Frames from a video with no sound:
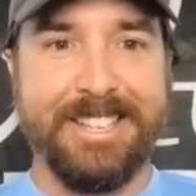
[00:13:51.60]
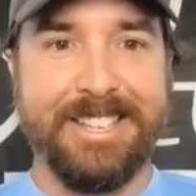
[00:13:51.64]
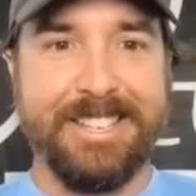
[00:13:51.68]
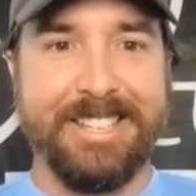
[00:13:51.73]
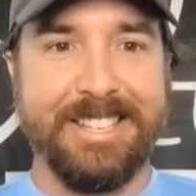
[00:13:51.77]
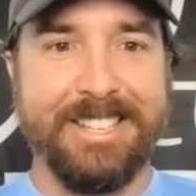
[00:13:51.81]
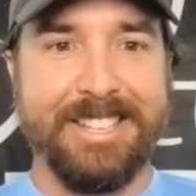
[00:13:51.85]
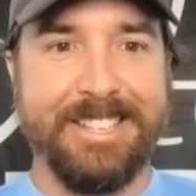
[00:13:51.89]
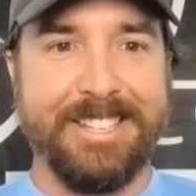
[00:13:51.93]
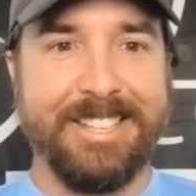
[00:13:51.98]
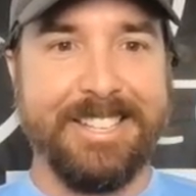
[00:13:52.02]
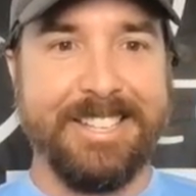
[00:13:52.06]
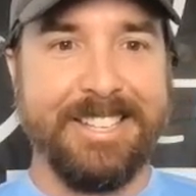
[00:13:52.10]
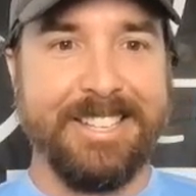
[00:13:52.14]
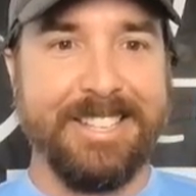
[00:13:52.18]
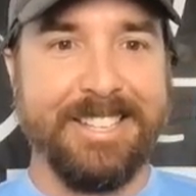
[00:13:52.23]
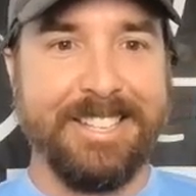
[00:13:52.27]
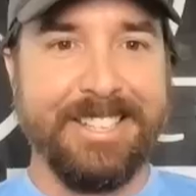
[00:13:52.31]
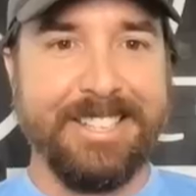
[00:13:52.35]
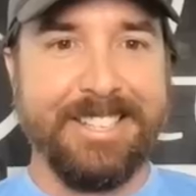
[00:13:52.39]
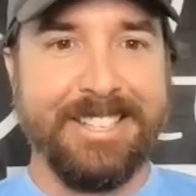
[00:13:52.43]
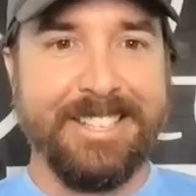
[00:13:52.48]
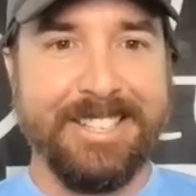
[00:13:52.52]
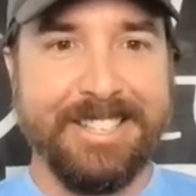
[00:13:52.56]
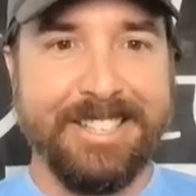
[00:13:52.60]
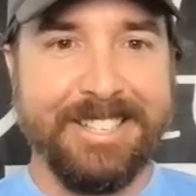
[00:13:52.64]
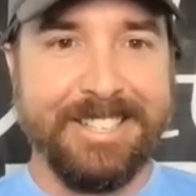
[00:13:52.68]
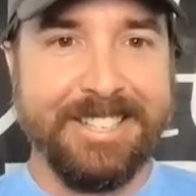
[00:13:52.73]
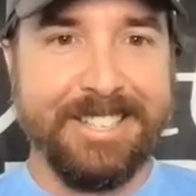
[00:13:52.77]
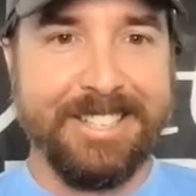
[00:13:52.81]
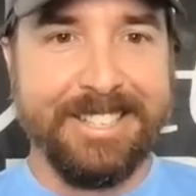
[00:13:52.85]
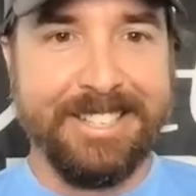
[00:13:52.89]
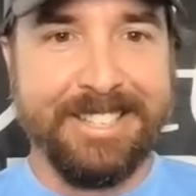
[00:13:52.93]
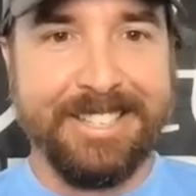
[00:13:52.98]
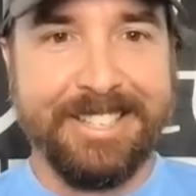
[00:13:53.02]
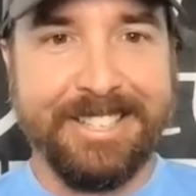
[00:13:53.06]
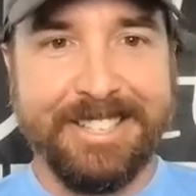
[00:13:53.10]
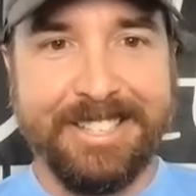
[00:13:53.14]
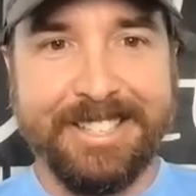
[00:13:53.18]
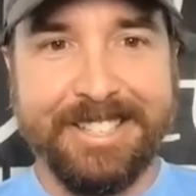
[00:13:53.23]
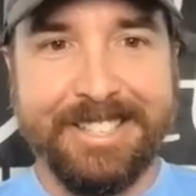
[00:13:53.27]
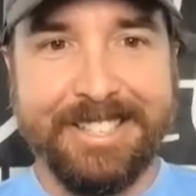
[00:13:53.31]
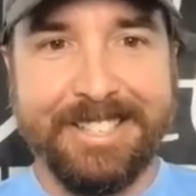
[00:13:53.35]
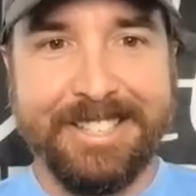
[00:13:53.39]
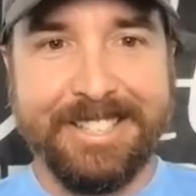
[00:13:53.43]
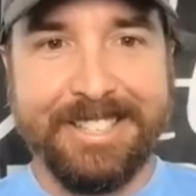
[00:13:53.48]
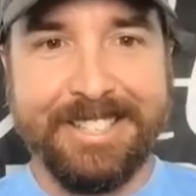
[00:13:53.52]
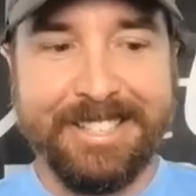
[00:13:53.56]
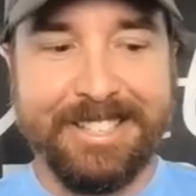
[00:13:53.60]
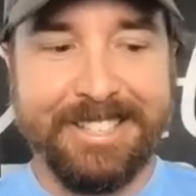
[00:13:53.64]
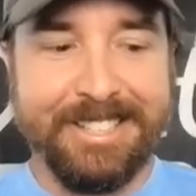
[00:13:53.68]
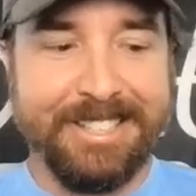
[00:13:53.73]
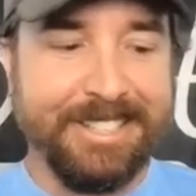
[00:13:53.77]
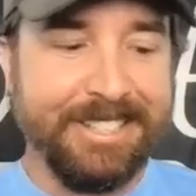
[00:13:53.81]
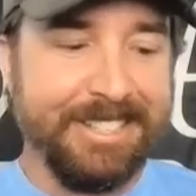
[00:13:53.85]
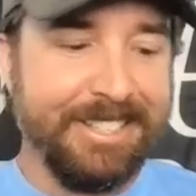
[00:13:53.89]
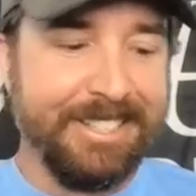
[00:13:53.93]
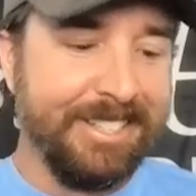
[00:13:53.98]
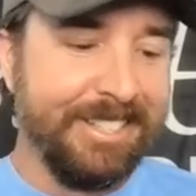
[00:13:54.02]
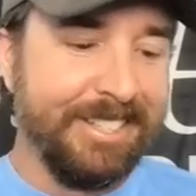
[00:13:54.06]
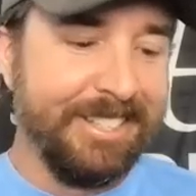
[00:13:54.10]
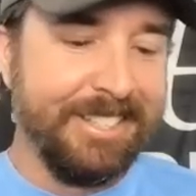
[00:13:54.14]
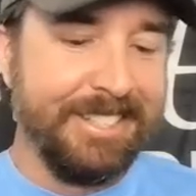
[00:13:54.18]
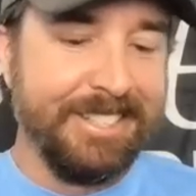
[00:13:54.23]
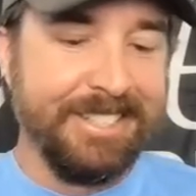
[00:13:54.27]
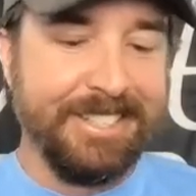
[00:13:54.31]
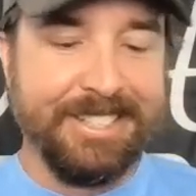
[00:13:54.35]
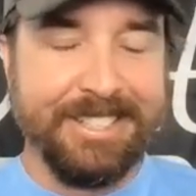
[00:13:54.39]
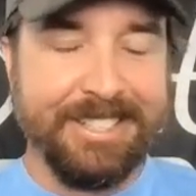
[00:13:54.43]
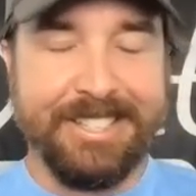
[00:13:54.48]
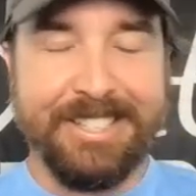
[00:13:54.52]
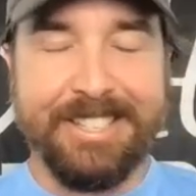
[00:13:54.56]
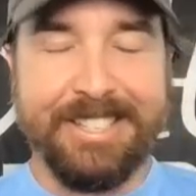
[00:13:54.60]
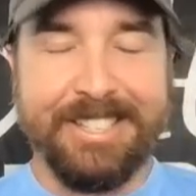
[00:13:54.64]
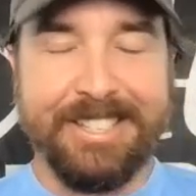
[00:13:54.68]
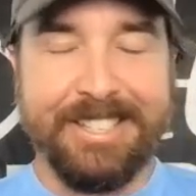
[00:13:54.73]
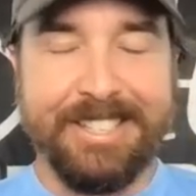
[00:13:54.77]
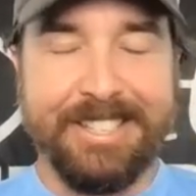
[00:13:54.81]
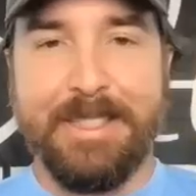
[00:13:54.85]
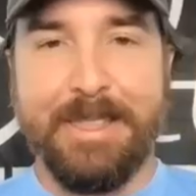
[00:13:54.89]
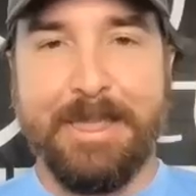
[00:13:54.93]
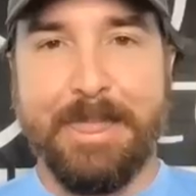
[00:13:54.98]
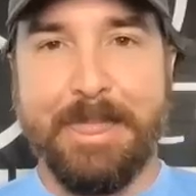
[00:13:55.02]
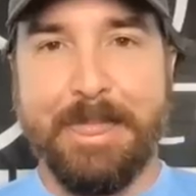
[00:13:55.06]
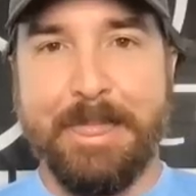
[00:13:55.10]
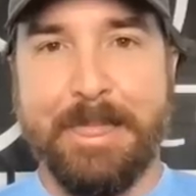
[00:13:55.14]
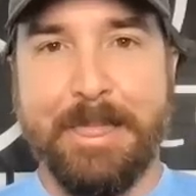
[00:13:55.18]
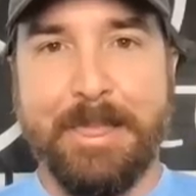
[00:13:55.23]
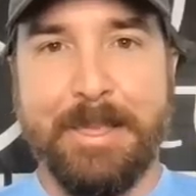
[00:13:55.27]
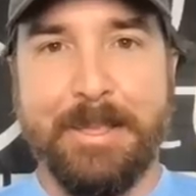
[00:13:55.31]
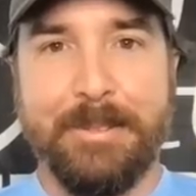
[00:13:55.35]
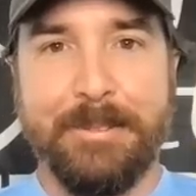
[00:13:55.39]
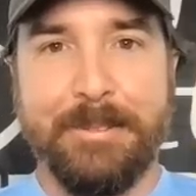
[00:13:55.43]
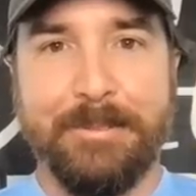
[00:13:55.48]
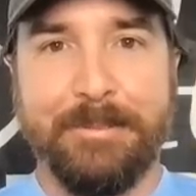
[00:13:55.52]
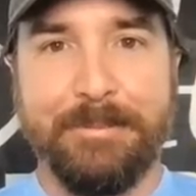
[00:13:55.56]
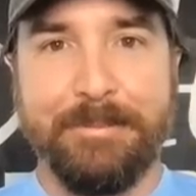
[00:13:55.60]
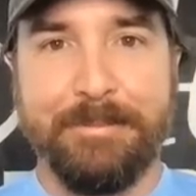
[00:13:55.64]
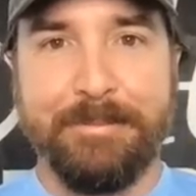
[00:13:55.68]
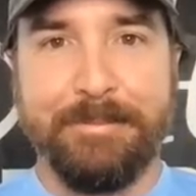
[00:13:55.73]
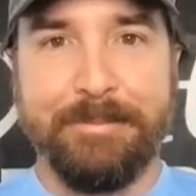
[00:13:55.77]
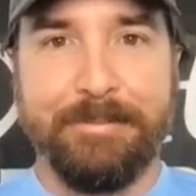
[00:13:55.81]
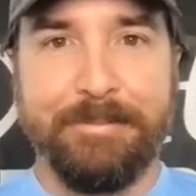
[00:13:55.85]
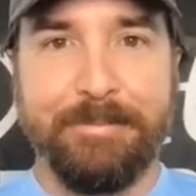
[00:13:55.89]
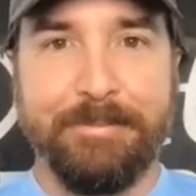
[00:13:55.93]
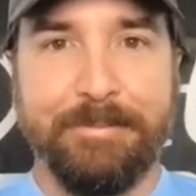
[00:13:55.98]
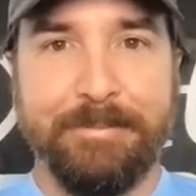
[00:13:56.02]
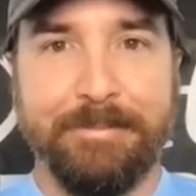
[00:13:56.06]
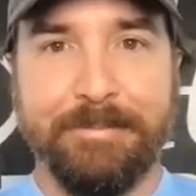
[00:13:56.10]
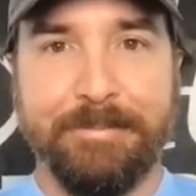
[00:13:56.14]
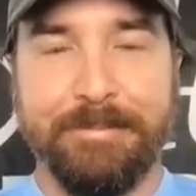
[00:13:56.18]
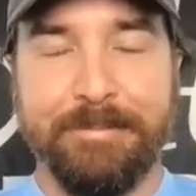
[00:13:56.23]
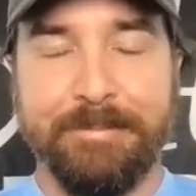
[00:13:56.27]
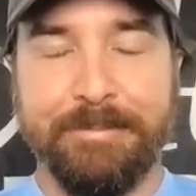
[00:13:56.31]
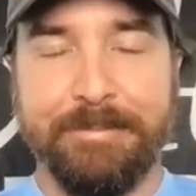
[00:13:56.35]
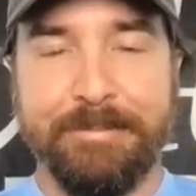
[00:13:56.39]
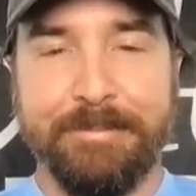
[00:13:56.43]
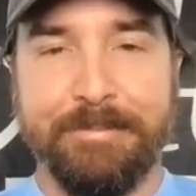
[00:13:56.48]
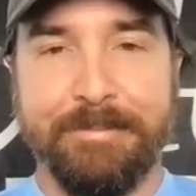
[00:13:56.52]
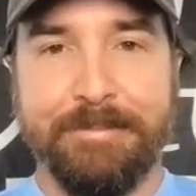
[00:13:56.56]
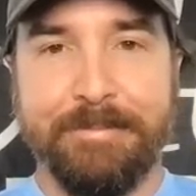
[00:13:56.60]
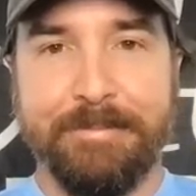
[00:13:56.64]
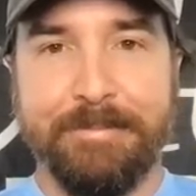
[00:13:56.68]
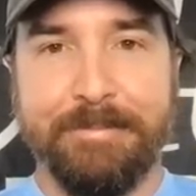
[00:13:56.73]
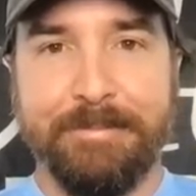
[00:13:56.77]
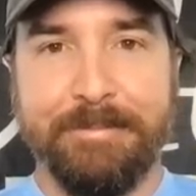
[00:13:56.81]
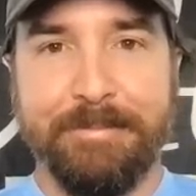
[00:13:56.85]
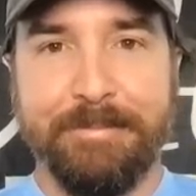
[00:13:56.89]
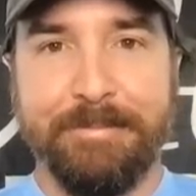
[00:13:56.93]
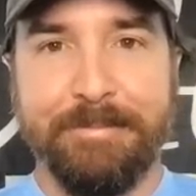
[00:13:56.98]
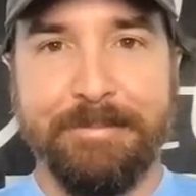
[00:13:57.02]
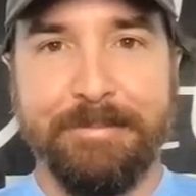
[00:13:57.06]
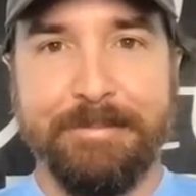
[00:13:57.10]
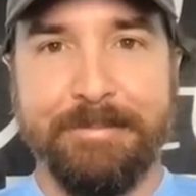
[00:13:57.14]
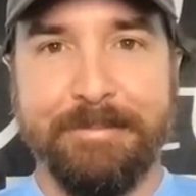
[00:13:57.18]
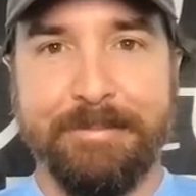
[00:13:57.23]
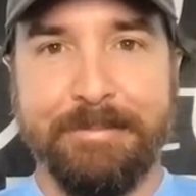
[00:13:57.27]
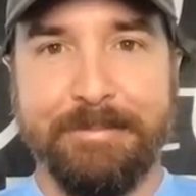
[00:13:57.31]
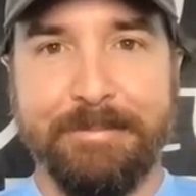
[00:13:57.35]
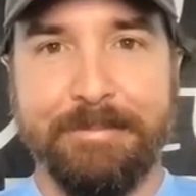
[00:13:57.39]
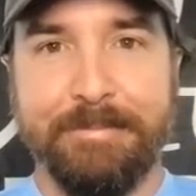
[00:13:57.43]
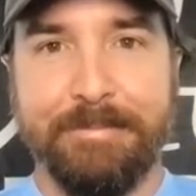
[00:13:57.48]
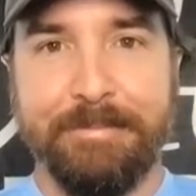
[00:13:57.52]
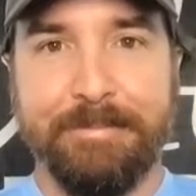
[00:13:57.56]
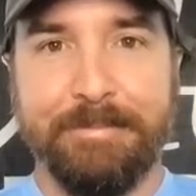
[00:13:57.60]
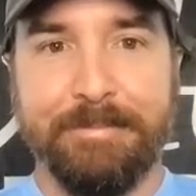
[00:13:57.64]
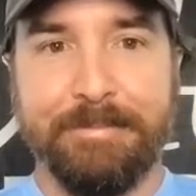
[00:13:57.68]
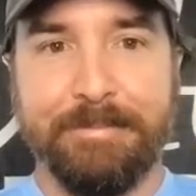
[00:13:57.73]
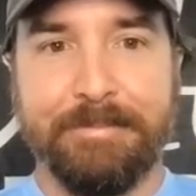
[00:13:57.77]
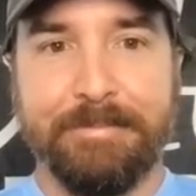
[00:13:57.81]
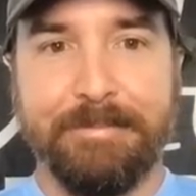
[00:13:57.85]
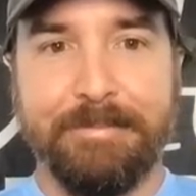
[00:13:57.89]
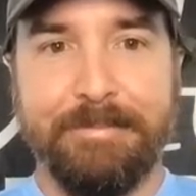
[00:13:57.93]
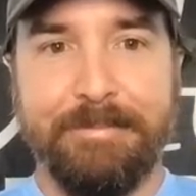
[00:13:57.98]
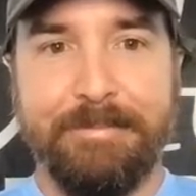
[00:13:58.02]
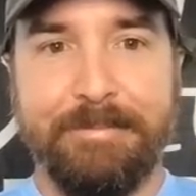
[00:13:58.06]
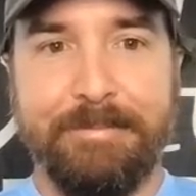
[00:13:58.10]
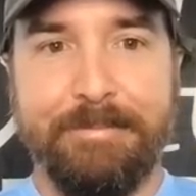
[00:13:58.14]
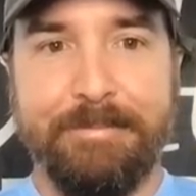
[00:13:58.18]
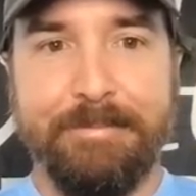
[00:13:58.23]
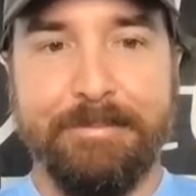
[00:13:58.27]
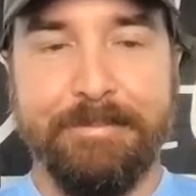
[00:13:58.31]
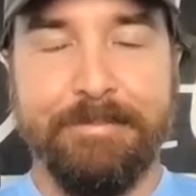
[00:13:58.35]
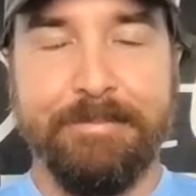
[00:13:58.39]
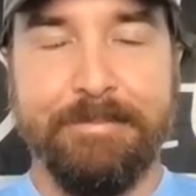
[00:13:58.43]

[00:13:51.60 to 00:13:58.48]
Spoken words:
The person shown says nothing.